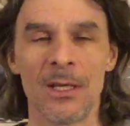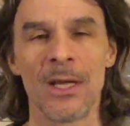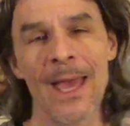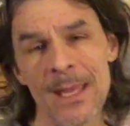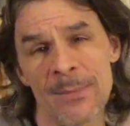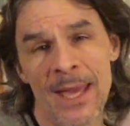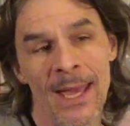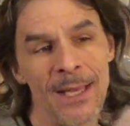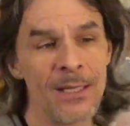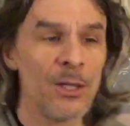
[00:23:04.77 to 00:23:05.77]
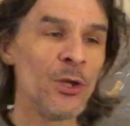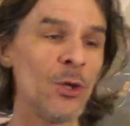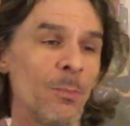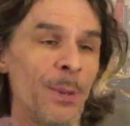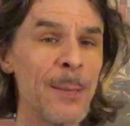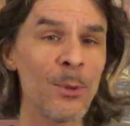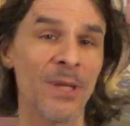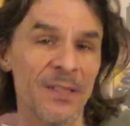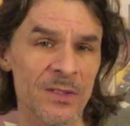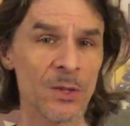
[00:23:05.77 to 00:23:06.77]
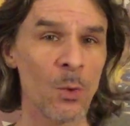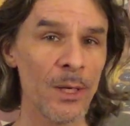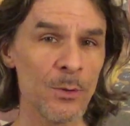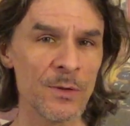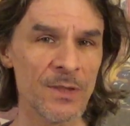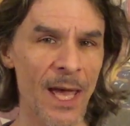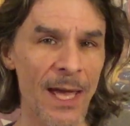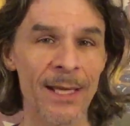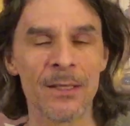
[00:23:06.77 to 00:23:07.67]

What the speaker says: Hey man, people listen to what you say."